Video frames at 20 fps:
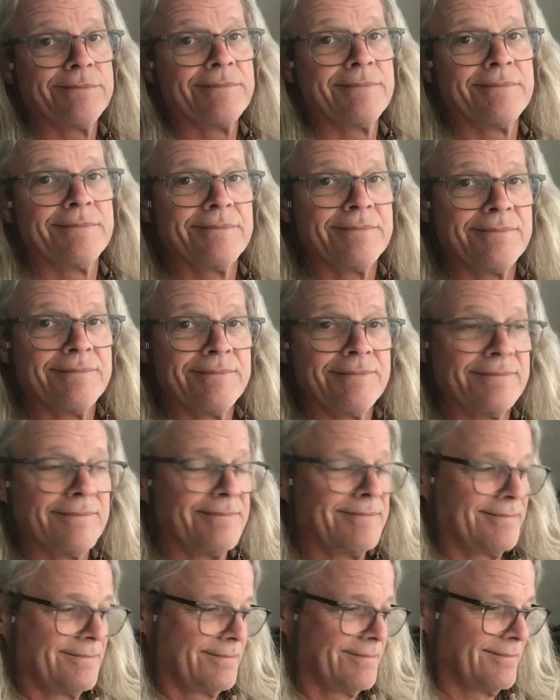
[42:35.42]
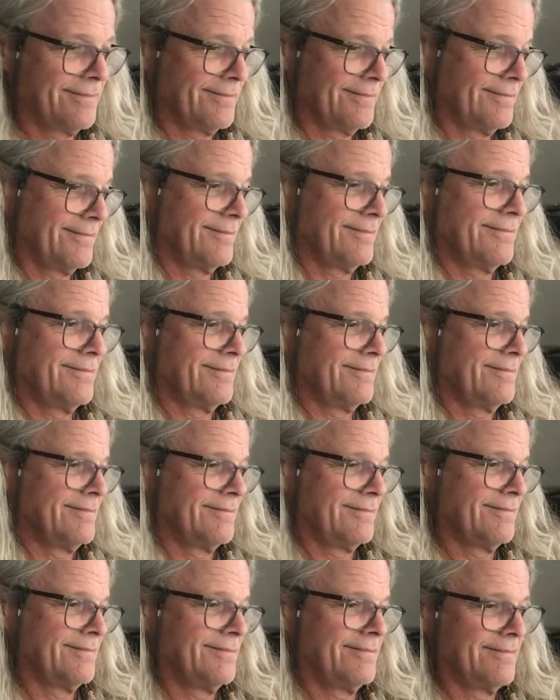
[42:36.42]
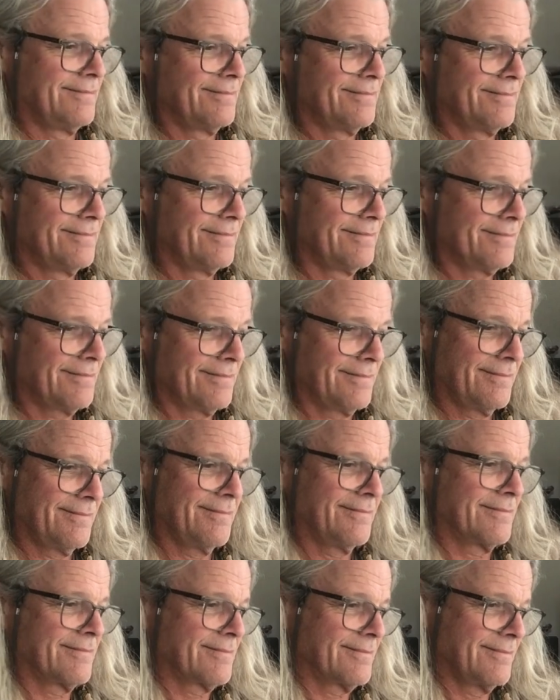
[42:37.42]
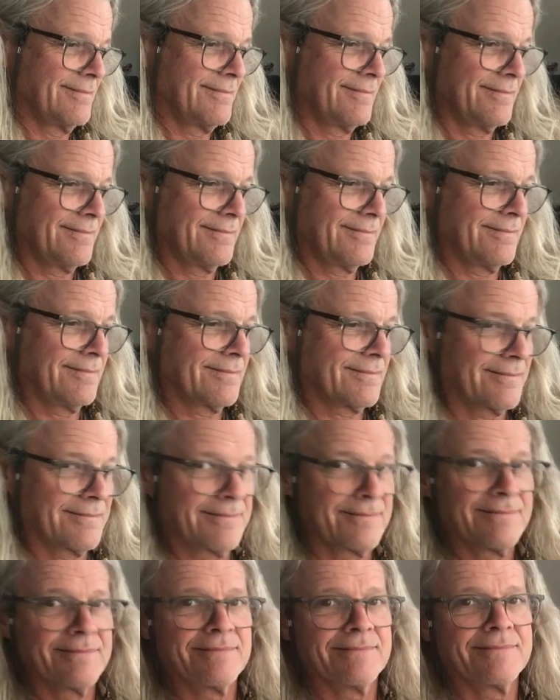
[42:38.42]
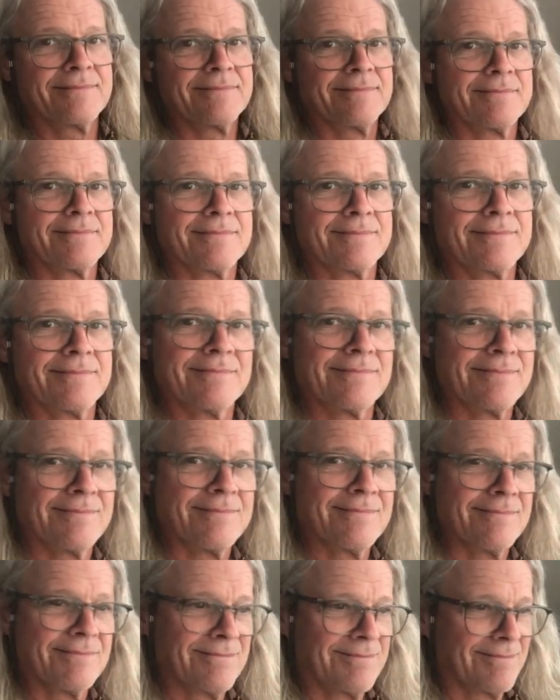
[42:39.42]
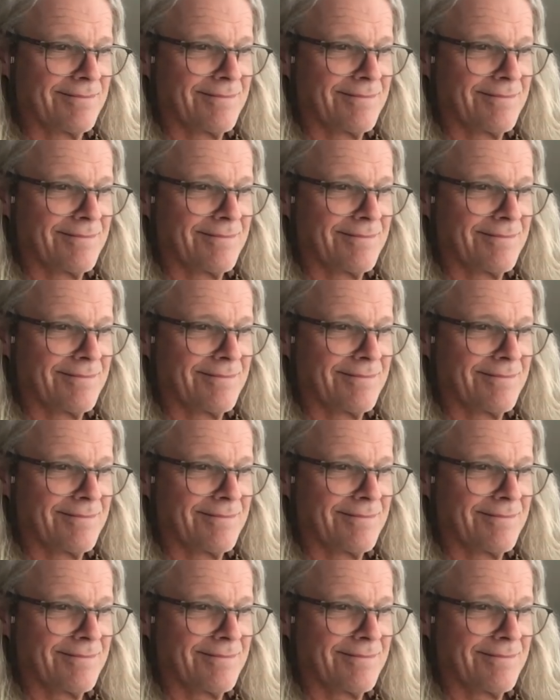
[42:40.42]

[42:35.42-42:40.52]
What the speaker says: [no speech]